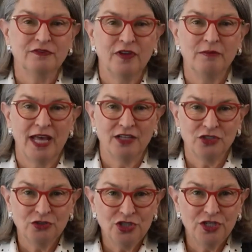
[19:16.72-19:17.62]
from
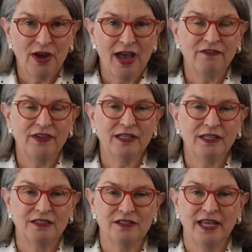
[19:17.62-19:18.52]
National Geographic
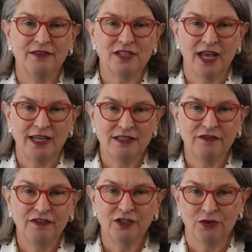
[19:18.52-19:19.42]
because they have
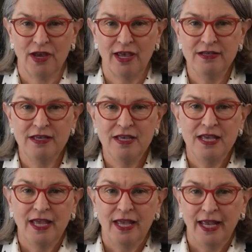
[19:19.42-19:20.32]
scientific cred
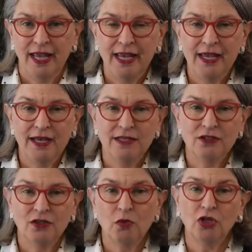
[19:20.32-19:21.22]
and
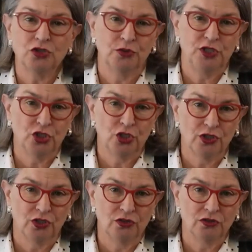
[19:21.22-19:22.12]
the Wall Street
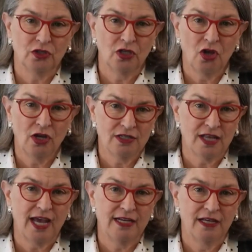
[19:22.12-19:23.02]
Journal
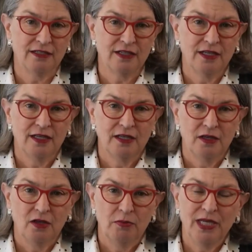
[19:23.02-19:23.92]
alongside us
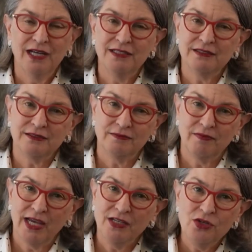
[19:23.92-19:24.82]
because
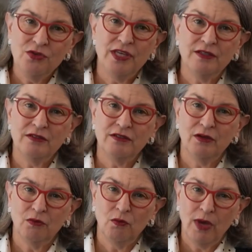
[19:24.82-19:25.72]
I knew that
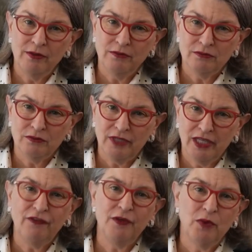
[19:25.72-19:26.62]
when
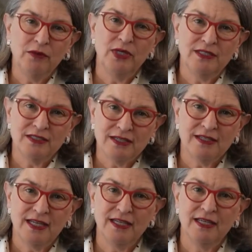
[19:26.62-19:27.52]
if and when we
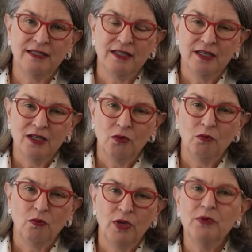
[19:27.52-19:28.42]
succeeded
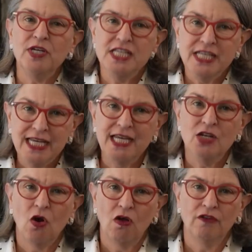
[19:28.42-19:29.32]
we would
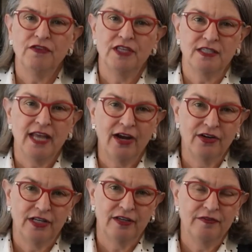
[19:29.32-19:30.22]
need all of this
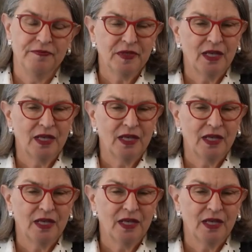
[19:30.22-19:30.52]
narrative